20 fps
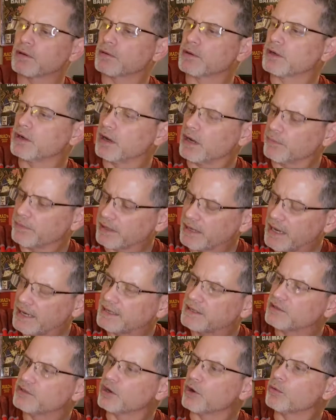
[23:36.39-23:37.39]
comic I
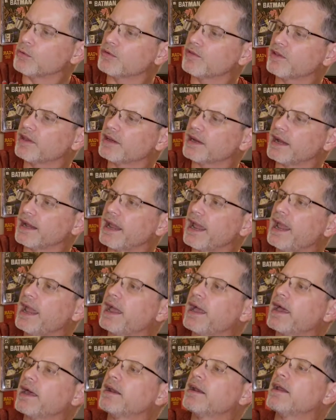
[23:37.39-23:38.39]
don't think I
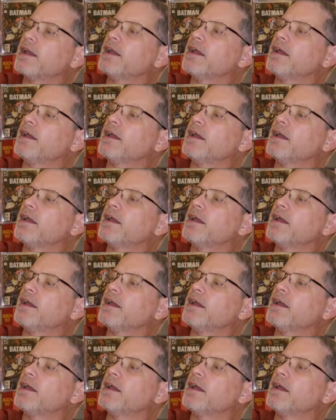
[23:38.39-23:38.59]
had.